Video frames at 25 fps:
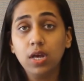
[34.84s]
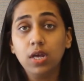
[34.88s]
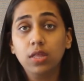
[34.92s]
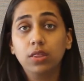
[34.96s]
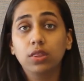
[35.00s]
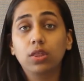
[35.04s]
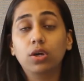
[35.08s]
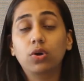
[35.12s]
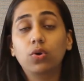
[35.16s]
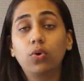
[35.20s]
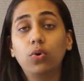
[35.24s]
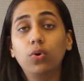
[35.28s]

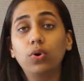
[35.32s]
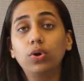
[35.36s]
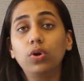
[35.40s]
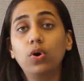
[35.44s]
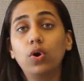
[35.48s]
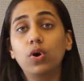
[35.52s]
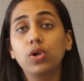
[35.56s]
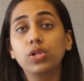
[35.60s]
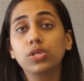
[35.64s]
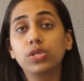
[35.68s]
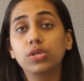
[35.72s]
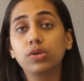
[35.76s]
The code
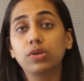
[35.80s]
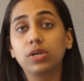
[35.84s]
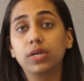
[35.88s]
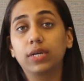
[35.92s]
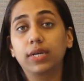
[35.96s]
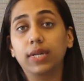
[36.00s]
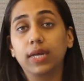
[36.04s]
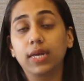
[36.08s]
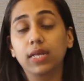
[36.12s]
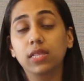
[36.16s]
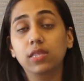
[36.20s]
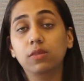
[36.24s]
also
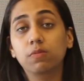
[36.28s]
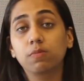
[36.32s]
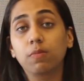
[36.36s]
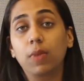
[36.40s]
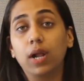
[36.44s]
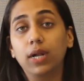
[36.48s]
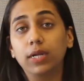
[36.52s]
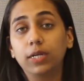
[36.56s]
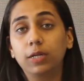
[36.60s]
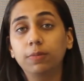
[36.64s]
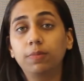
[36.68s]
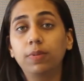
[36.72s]
retains
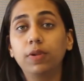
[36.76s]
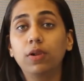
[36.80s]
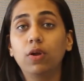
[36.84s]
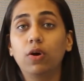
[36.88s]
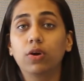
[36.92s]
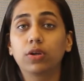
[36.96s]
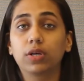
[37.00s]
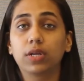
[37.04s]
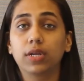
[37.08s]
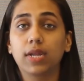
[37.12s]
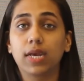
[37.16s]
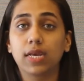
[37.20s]
multiple
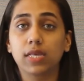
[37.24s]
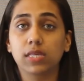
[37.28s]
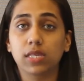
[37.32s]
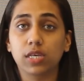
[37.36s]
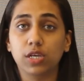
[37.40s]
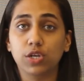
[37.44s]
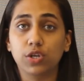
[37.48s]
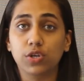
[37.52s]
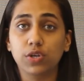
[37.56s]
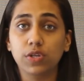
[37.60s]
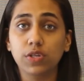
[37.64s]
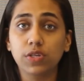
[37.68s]

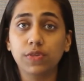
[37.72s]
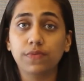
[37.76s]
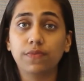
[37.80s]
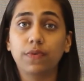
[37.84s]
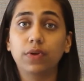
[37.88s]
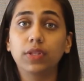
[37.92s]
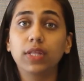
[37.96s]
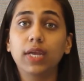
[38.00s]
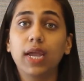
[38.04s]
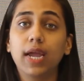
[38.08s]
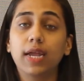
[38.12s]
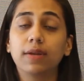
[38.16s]
organizations for
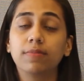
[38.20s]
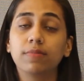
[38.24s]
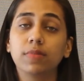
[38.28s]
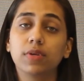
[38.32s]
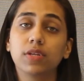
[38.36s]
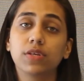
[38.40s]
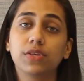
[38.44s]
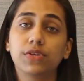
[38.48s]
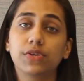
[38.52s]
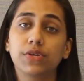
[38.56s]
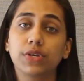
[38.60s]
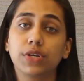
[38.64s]
the
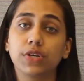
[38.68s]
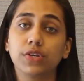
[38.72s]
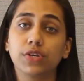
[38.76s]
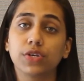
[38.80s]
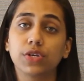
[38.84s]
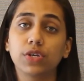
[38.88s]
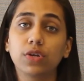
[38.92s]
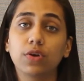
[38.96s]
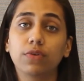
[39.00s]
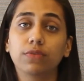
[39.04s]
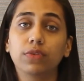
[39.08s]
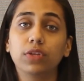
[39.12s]

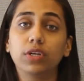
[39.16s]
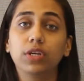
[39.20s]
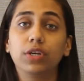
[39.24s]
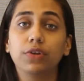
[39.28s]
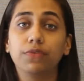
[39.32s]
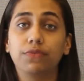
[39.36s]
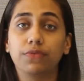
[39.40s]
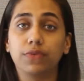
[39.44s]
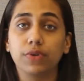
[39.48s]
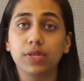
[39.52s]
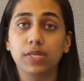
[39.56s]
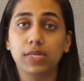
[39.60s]
administration of the
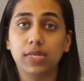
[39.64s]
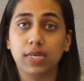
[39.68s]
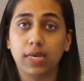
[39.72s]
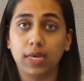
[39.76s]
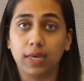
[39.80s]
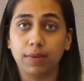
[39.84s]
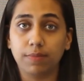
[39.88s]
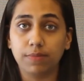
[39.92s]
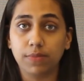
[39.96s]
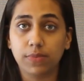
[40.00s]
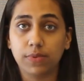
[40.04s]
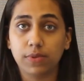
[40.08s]
different
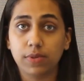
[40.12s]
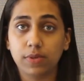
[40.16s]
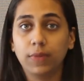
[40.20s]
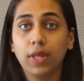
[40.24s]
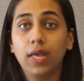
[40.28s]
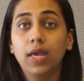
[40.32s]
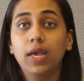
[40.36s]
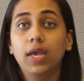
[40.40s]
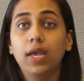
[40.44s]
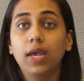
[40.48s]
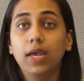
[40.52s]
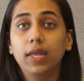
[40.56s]
schemes.
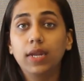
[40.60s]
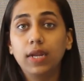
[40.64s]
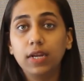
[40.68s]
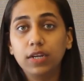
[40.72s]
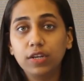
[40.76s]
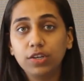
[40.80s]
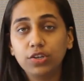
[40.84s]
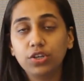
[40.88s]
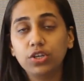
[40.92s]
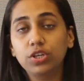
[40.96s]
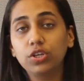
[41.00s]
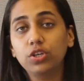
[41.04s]
In
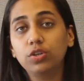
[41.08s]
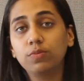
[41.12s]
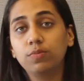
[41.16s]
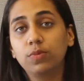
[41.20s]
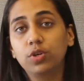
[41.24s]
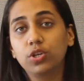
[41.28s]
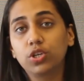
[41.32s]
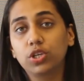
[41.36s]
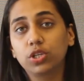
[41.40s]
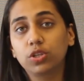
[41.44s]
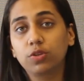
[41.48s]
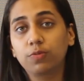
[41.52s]
addition to
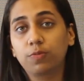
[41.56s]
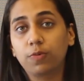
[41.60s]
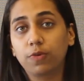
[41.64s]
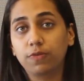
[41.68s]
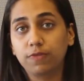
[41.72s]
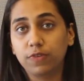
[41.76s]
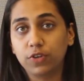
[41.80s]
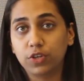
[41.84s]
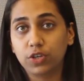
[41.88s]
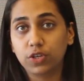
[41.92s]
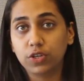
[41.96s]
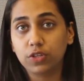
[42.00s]
merging the
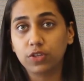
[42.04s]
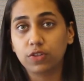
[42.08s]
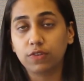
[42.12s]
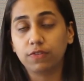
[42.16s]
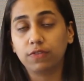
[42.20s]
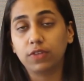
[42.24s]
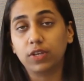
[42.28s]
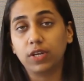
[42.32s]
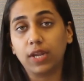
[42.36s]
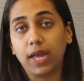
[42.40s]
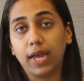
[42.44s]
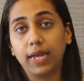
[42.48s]
provisions of
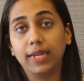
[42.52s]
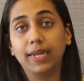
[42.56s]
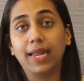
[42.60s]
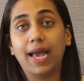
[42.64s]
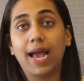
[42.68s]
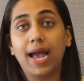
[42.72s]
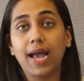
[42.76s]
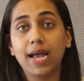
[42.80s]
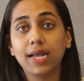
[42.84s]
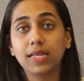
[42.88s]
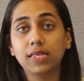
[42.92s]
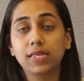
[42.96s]
the 9
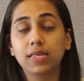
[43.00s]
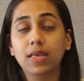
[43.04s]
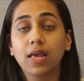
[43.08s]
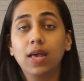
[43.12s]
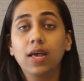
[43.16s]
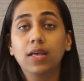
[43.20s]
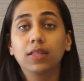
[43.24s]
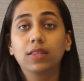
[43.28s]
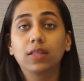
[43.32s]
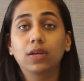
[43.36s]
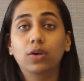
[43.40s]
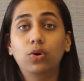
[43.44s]
acts,
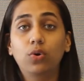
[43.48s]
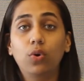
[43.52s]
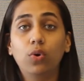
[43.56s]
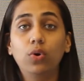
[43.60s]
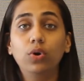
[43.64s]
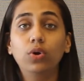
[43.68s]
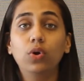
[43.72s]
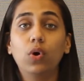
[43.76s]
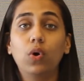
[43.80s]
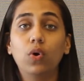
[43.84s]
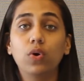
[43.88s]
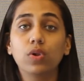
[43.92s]
the
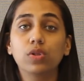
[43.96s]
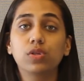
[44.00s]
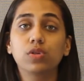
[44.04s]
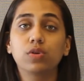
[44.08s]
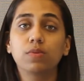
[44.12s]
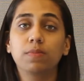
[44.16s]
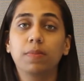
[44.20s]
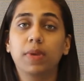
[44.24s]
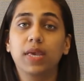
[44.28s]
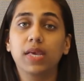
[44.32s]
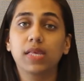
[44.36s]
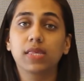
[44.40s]
code
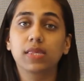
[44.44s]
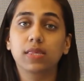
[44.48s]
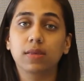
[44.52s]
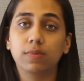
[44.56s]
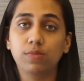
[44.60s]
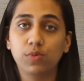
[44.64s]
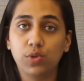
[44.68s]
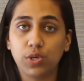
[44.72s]
also makes some